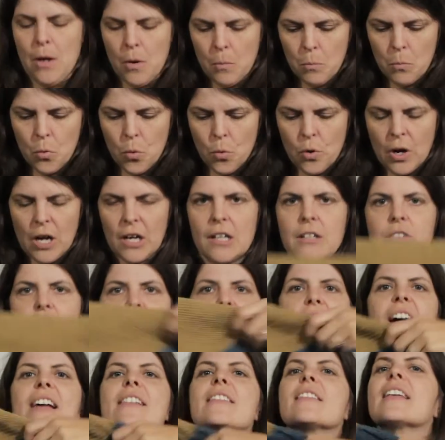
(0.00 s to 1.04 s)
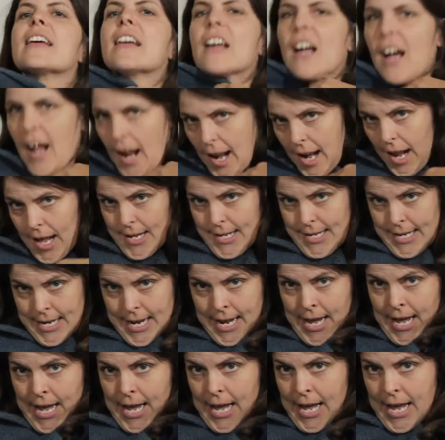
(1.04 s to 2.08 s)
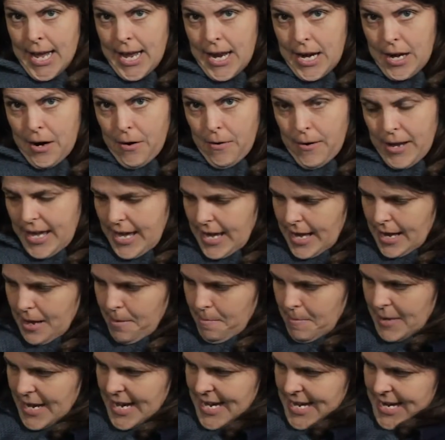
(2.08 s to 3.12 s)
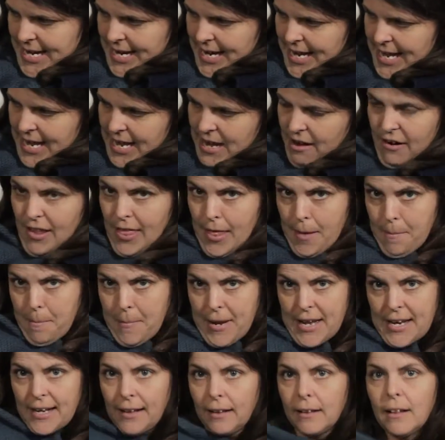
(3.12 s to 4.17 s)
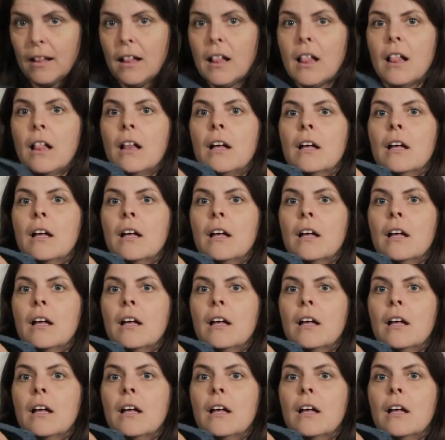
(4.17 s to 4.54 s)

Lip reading: more contrasting colors, you know, here meeting here in the middle,